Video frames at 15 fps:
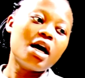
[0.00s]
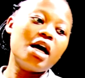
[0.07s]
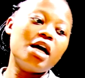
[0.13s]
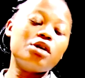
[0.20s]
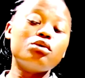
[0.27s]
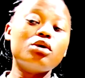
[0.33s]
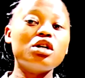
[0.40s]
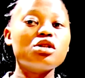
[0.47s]

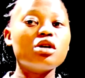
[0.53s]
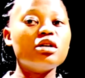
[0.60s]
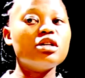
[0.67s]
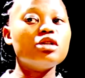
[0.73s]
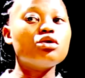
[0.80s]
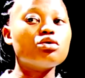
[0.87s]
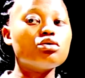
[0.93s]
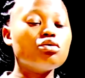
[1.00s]
and we also
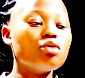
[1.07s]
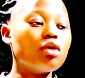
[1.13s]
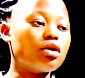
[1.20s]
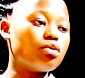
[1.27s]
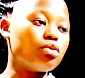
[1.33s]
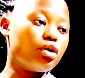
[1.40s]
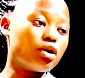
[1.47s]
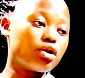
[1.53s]
need to do
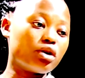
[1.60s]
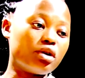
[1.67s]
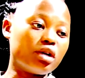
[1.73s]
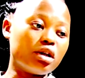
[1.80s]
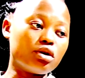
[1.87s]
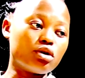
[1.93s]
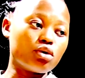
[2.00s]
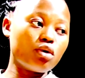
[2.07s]
it. We also
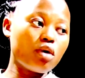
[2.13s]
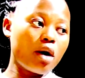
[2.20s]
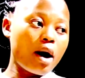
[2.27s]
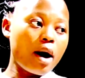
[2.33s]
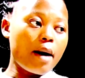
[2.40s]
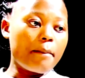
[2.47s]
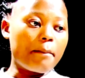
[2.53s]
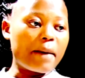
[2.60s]
need
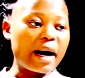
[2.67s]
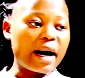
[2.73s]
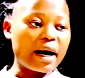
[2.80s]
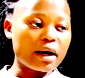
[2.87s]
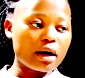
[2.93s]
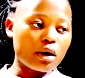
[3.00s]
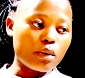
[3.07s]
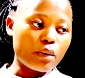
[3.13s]
to
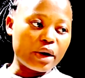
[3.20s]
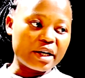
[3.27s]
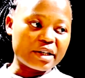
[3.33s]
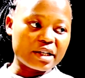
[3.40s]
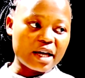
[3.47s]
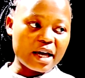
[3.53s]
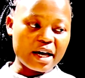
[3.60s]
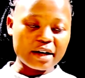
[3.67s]
mark
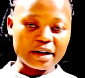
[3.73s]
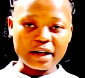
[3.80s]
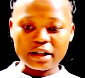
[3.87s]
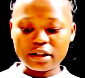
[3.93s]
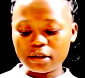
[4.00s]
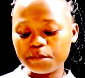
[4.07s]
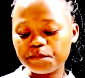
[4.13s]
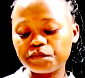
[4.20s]
wet
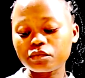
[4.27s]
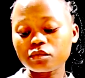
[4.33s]
areas.